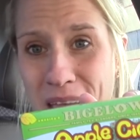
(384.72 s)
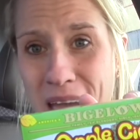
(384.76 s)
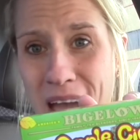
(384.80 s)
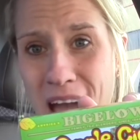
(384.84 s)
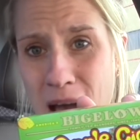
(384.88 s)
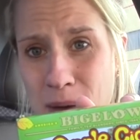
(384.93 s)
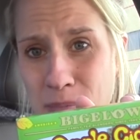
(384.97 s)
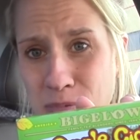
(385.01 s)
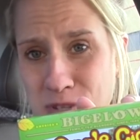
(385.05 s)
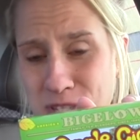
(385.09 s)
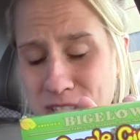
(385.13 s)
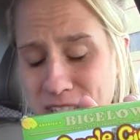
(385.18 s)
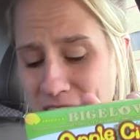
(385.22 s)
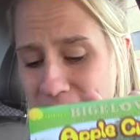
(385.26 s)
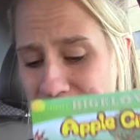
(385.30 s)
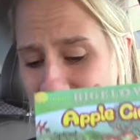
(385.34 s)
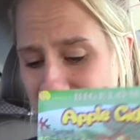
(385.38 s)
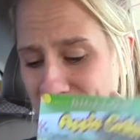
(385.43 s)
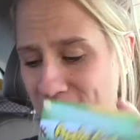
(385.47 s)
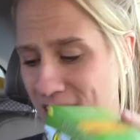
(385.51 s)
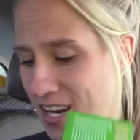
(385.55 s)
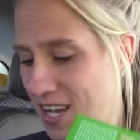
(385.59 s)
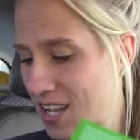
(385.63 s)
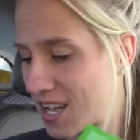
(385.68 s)
apple
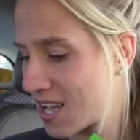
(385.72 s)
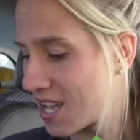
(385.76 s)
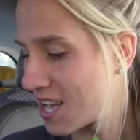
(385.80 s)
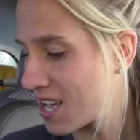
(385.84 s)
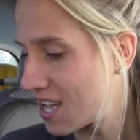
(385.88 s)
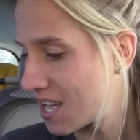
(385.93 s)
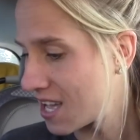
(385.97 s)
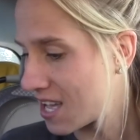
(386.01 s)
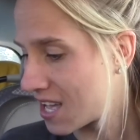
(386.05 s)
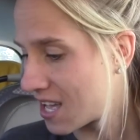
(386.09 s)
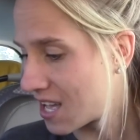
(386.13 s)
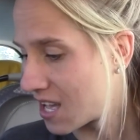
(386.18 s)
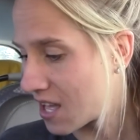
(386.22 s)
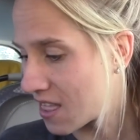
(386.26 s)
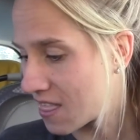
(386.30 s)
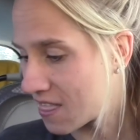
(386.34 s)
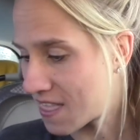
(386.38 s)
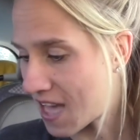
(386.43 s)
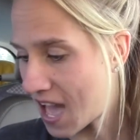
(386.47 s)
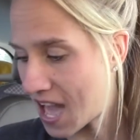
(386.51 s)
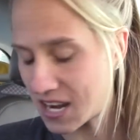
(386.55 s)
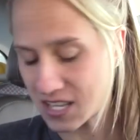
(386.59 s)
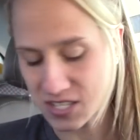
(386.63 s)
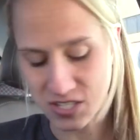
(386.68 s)
cider,
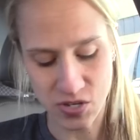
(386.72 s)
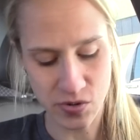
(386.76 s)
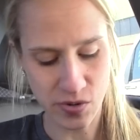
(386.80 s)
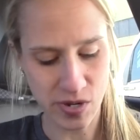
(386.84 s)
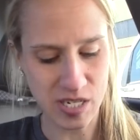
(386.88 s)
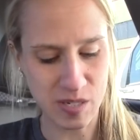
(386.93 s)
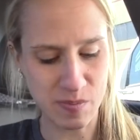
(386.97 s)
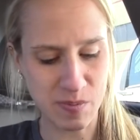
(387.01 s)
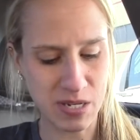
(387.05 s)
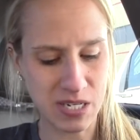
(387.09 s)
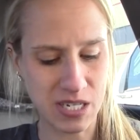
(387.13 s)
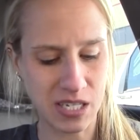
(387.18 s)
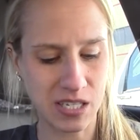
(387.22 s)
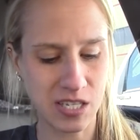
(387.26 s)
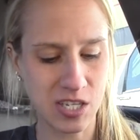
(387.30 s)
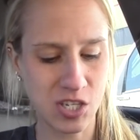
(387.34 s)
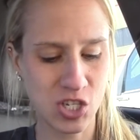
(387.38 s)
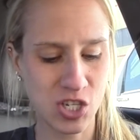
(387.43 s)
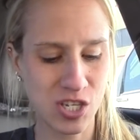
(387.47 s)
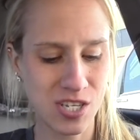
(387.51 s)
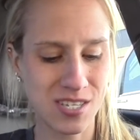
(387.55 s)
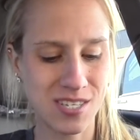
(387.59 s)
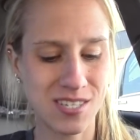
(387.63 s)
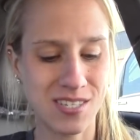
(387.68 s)
that is going to be
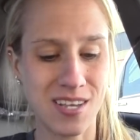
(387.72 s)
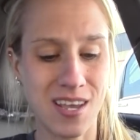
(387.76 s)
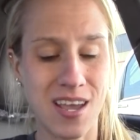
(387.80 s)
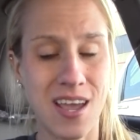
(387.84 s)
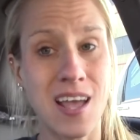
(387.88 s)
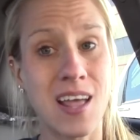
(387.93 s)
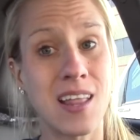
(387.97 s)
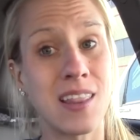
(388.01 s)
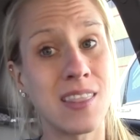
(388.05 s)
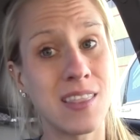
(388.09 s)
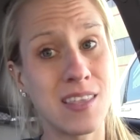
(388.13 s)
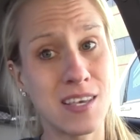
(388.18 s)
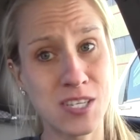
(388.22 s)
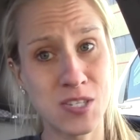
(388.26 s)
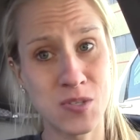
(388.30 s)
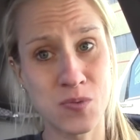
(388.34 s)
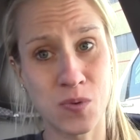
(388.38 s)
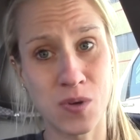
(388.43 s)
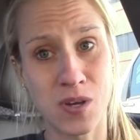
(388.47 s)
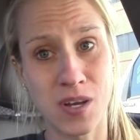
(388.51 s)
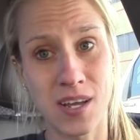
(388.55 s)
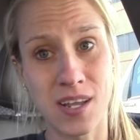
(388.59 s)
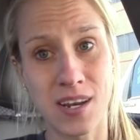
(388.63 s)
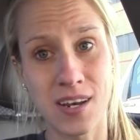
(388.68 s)
delicious. And this
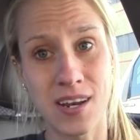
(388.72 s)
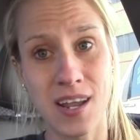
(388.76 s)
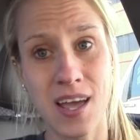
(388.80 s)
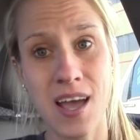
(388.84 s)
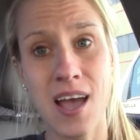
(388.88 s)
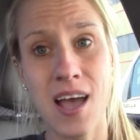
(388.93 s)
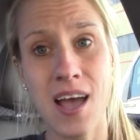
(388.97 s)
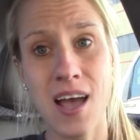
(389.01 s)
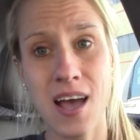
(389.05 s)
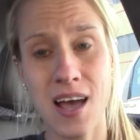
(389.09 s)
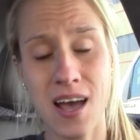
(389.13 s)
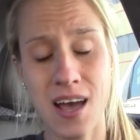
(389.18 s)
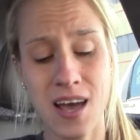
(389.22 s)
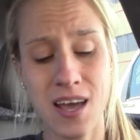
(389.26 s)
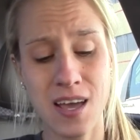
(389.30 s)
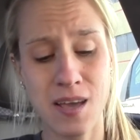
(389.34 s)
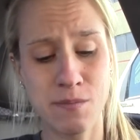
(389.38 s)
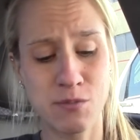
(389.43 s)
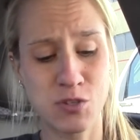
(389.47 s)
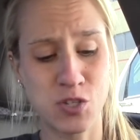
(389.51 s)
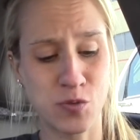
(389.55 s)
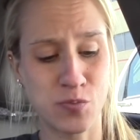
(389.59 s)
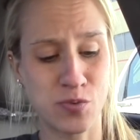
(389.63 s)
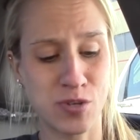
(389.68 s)
one, I
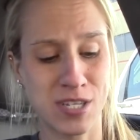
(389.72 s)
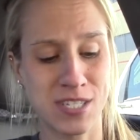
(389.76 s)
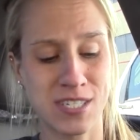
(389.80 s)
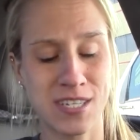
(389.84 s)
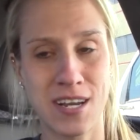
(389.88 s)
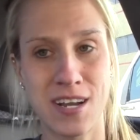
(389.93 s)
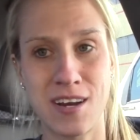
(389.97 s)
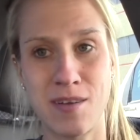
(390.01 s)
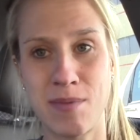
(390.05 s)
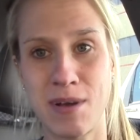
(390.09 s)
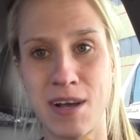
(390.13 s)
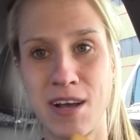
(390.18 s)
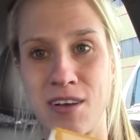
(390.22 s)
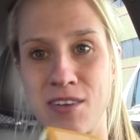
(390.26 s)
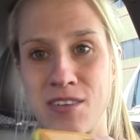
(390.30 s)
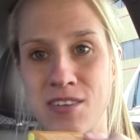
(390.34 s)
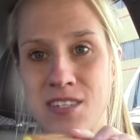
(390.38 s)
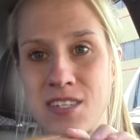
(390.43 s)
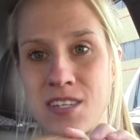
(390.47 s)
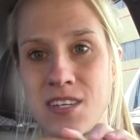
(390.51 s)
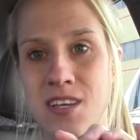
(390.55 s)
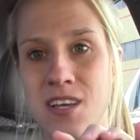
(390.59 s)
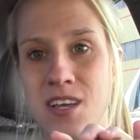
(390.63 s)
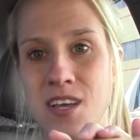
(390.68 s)
am super excited
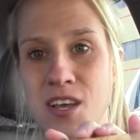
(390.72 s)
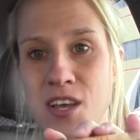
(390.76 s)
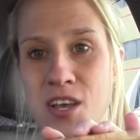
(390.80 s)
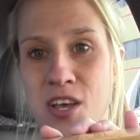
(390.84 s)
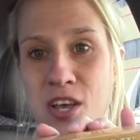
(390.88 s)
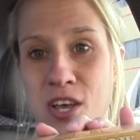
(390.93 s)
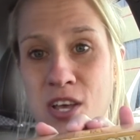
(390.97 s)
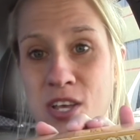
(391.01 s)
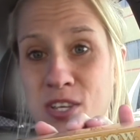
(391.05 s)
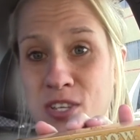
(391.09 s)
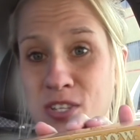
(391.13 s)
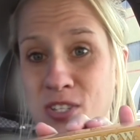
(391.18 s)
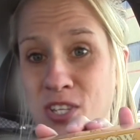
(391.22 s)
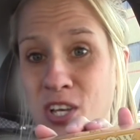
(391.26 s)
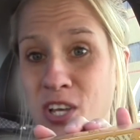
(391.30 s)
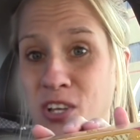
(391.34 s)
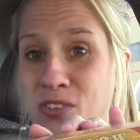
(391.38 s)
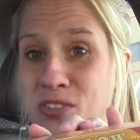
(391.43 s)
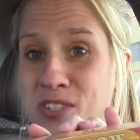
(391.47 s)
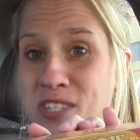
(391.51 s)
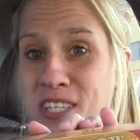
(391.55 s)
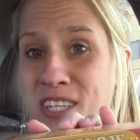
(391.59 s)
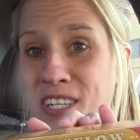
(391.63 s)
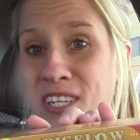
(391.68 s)
about.
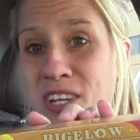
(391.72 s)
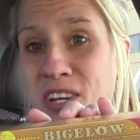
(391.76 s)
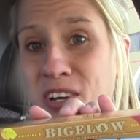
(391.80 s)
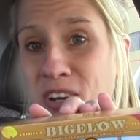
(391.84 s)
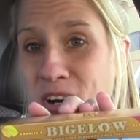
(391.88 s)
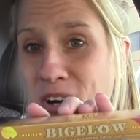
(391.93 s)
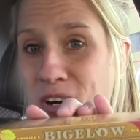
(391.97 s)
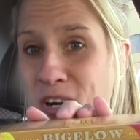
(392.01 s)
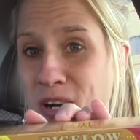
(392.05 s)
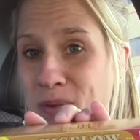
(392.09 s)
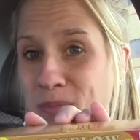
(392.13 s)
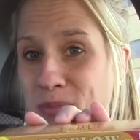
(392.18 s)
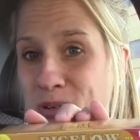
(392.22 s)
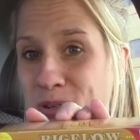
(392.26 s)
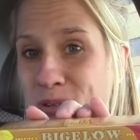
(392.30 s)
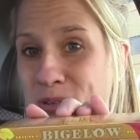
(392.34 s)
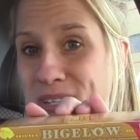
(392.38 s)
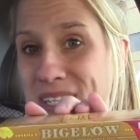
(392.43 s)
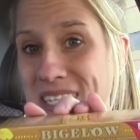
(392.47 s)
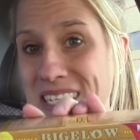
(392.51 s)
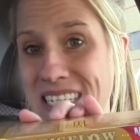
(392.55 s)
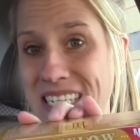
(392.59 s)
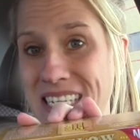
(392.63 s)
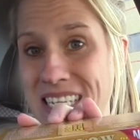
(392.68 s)
Salted
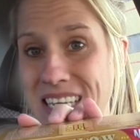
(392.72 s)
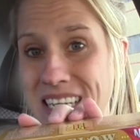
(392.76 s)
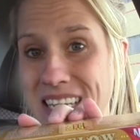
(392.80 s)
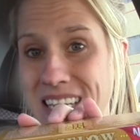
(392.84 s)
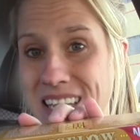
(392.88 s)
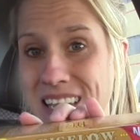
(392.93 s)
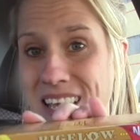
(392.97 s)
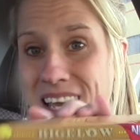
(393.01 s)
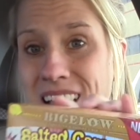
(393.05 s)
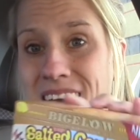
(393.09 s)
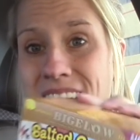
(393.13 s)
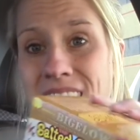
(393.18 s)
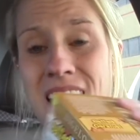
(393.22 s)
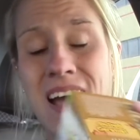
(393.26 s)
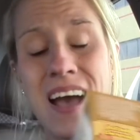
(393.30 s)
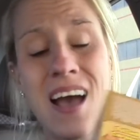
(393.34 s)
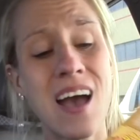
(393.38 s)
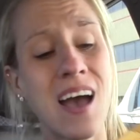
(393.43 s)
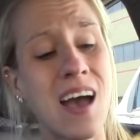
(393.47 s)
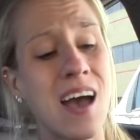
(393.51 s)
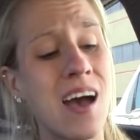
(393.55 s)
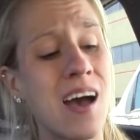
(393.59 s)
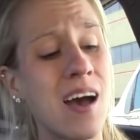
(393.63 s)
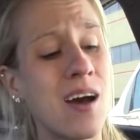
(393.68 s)
caramel tea.
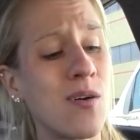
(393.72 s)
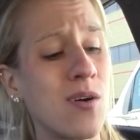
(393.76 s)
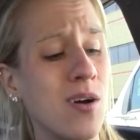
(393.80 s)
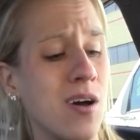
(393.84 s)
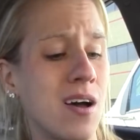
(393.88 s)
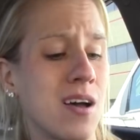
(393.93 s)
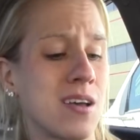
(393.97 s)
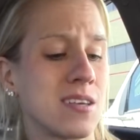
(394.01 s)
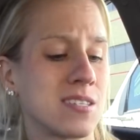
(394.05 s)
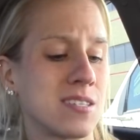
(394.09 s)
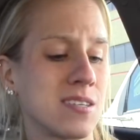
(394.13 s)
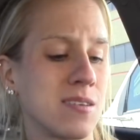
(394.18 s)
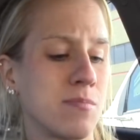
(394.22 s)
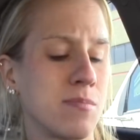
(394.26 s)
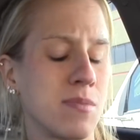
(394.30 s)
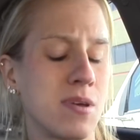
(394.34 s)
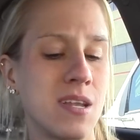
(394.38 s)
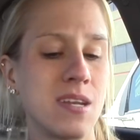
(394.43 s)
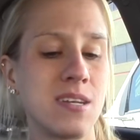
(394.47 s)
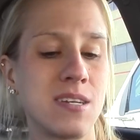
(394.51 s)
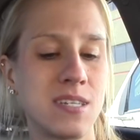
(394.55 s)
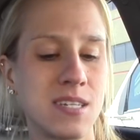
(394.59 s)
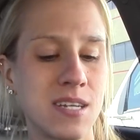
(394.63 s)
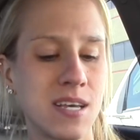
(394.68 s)
How awesome
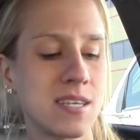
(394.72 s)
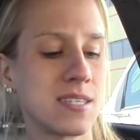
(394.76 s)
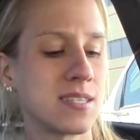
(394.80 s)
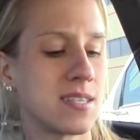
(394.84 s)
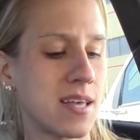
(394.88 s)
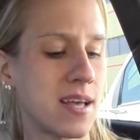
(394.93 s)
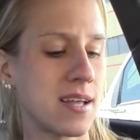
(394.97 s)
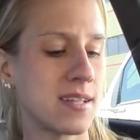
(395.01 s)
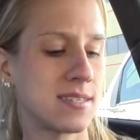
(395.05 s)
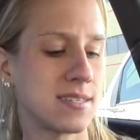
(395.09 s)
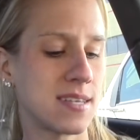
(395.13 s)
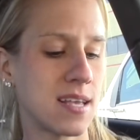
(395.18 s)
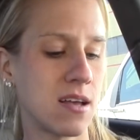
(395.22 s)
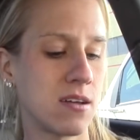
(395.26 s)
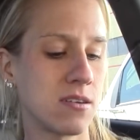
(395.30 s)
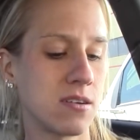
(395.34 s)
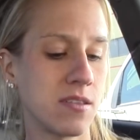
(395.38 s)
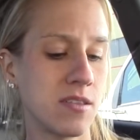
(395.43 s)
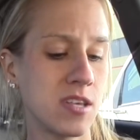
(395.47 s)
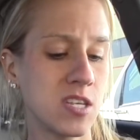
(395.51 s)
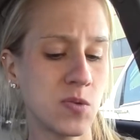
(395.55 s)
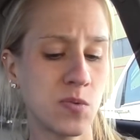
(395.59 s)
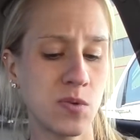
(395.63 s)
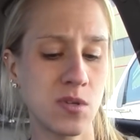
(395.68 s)
does that sound?
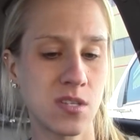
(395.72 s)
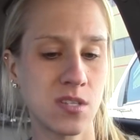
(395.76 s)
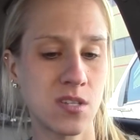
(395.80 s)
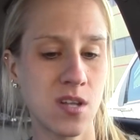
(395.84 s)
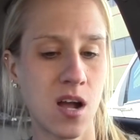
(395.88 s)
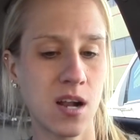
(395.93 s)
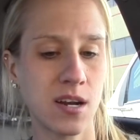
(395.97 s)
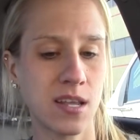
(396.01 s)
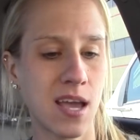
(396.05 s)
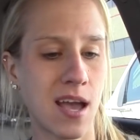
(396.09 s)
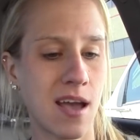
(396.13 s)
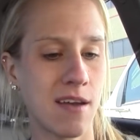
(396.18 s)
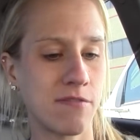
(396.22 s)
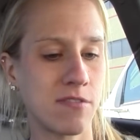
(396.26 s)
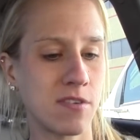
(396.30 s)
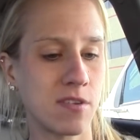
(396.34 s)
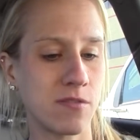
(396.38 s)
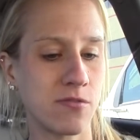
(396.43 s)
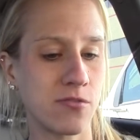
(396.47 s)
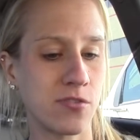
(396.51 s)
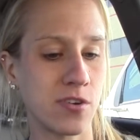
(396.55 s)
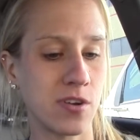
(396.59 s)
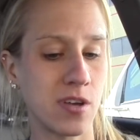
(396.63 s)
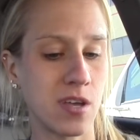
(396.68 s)
And this one is not
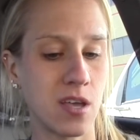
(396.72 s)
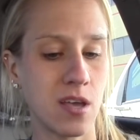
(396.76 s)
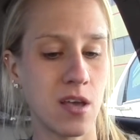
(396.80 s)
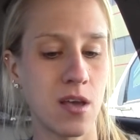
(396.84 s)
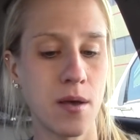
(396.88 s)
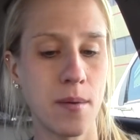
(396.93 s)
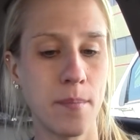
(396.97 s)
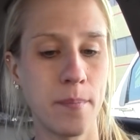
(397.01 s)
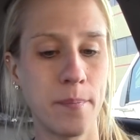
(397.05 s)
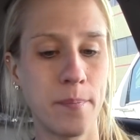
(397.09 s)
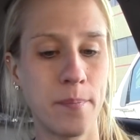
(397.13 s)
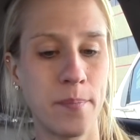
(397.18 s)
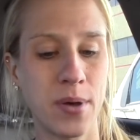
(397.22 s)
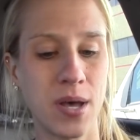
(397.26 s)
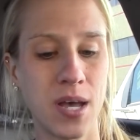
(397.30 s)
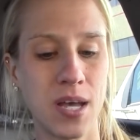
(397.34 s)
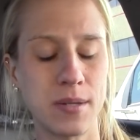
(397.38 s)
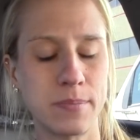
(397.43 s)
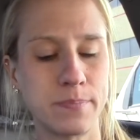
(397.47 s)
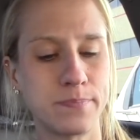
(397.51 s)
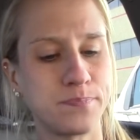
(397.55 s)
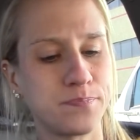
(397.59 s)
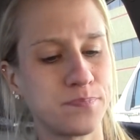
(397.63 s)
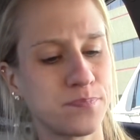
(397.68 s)
caffeine free,
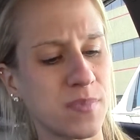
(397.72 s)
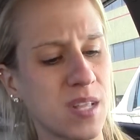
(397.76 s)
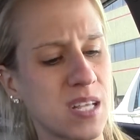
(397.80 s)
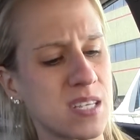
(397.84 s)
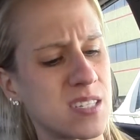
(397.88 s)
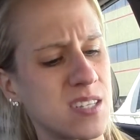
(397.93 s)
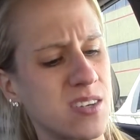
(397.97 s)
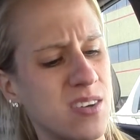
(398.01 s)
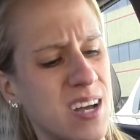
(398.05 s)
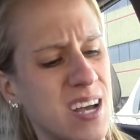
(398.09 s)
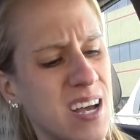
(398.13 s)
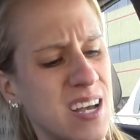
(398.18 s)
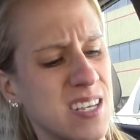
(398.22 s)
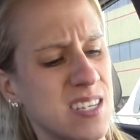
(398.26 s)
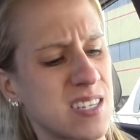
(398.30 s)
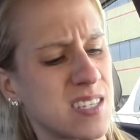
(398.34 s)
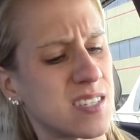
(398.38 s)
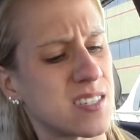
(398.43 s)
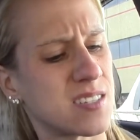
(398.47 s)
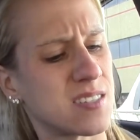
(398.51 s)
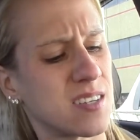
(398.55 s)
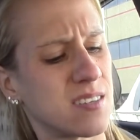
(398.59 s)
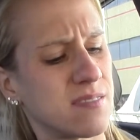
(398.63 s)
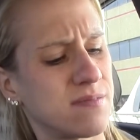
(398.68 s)
but still
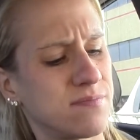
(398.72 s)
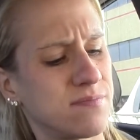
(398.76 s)
has,